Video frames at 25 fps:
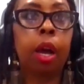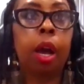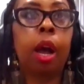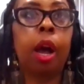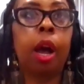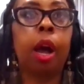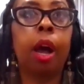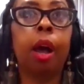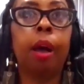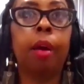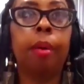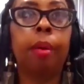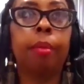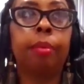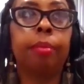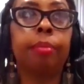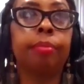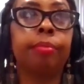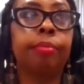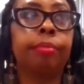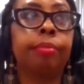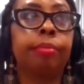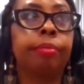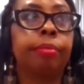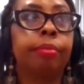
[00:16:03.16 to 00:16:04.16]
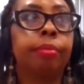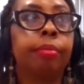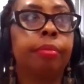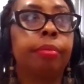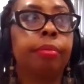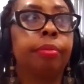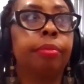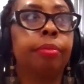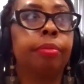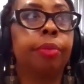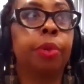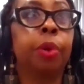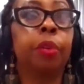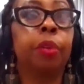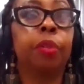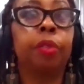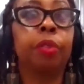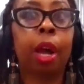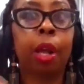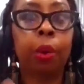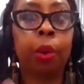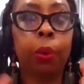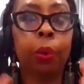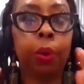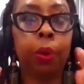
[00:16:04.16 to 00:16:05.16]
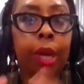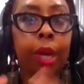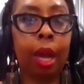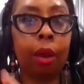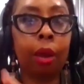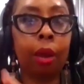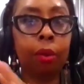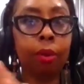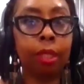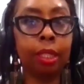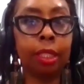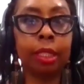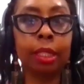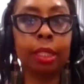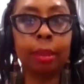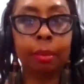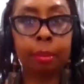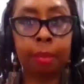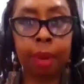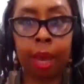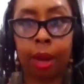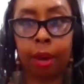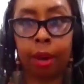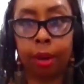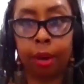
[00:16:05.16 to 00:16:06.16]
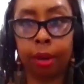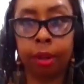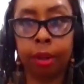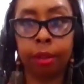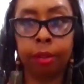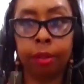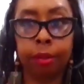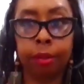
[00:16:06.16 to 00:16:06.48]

um, your follower count doesn't matter.